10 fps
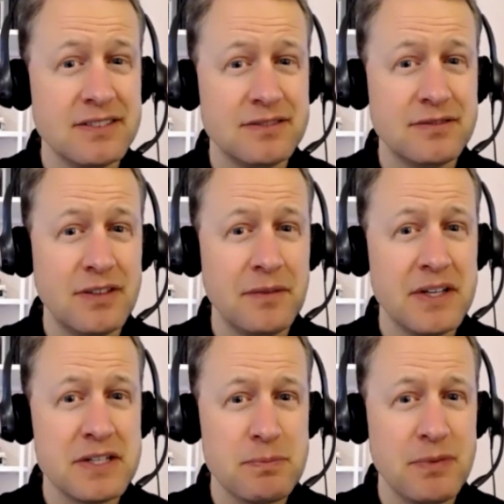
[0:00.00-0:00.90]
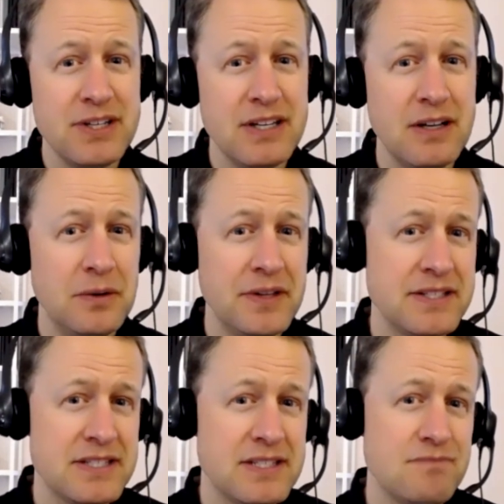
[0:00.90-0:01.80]
from this, but
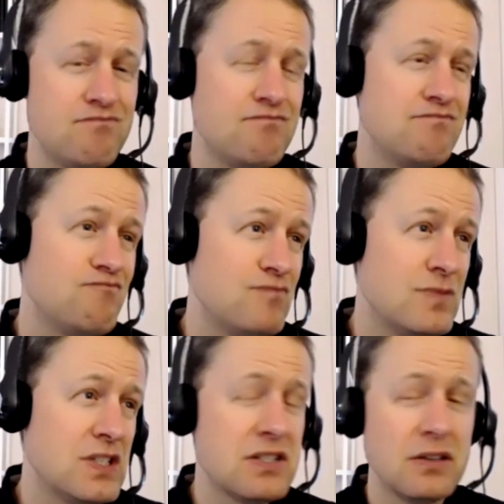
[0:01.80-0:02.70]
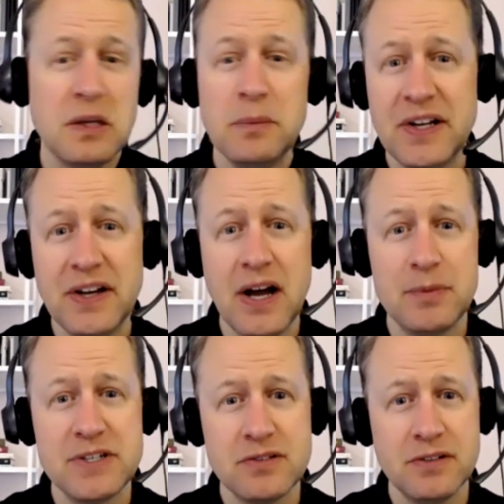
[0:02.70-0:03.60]
that's a limited
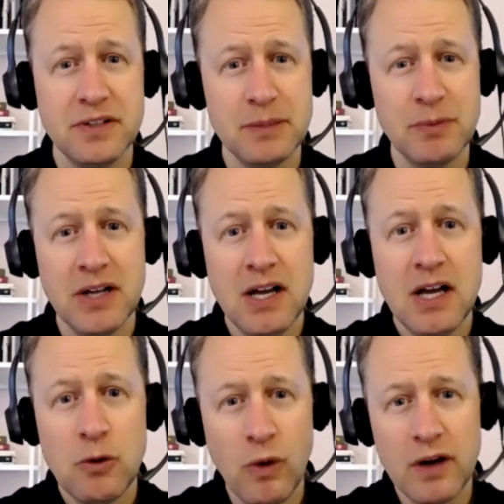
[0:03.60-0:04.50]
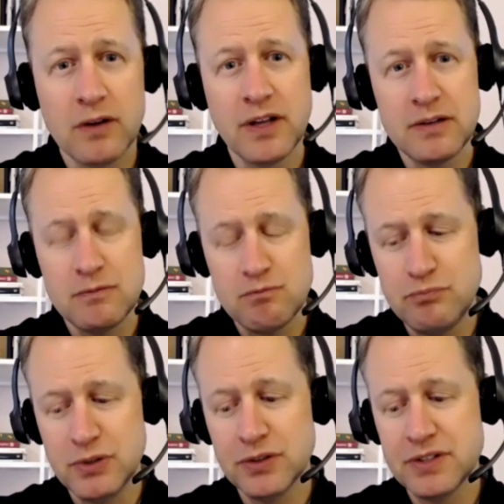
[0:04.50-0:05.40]
opportunity. But why don't I
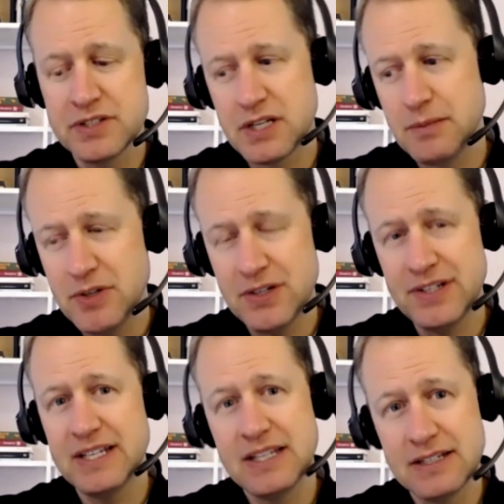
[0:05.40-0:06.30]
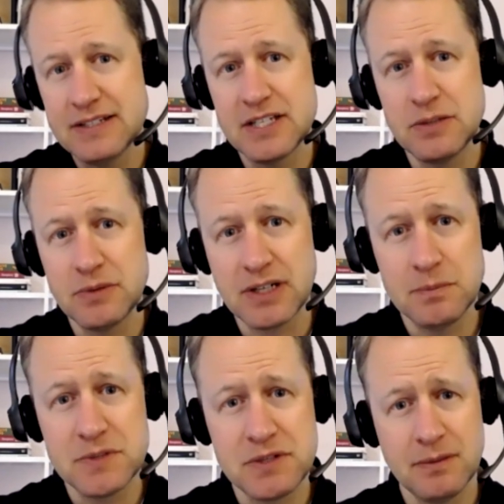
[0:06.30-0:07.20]
build this community and then see what
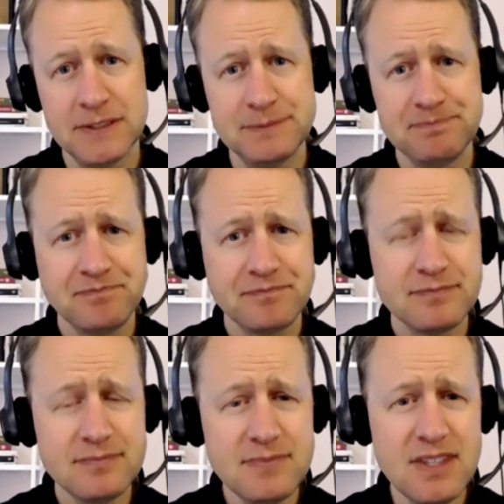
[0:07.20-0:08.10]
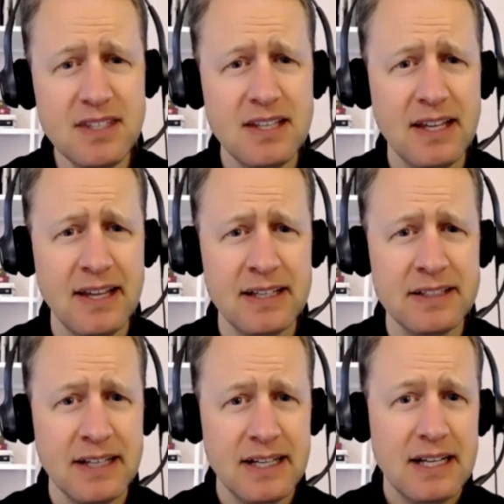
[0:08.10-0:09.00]
comes from it? And
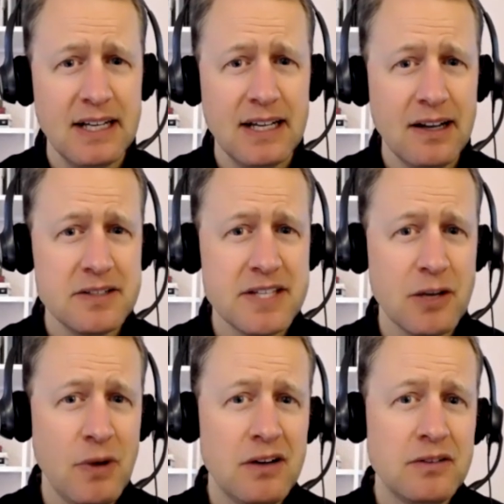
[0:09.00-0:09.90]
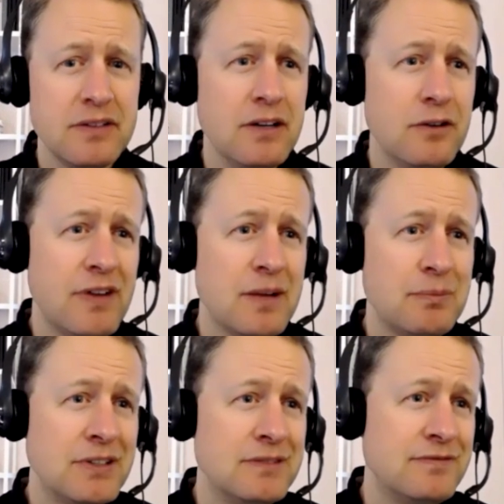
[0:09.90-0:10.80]
I was like, well, if I
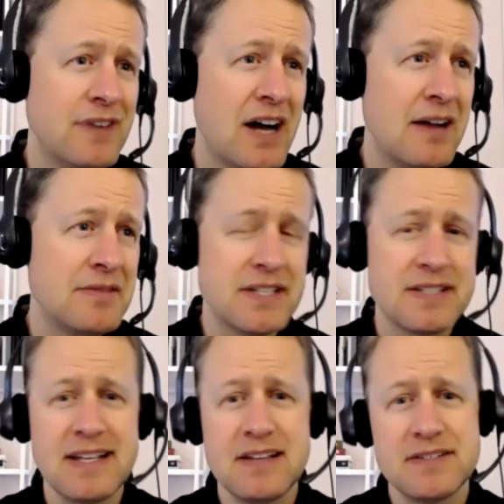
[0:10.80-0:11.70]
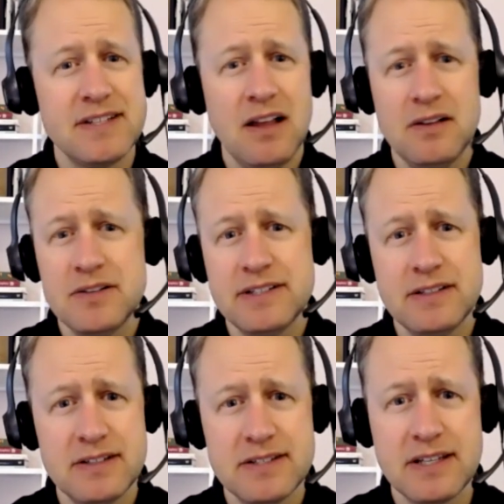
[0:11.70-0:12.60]
put $5,000, $6,000 into
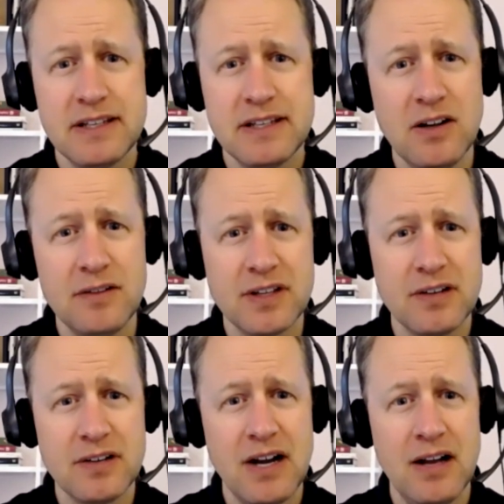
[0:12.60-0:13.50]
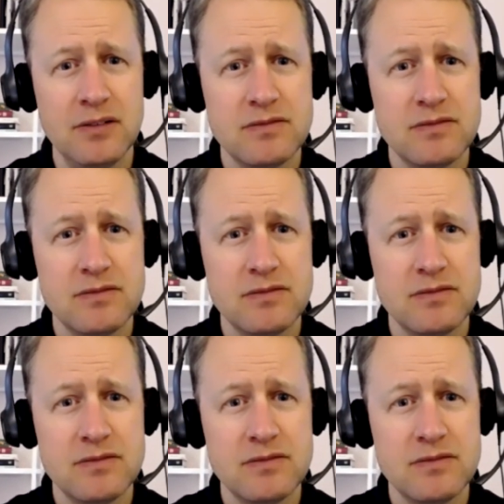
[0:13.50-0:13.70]
this to get it off the ground,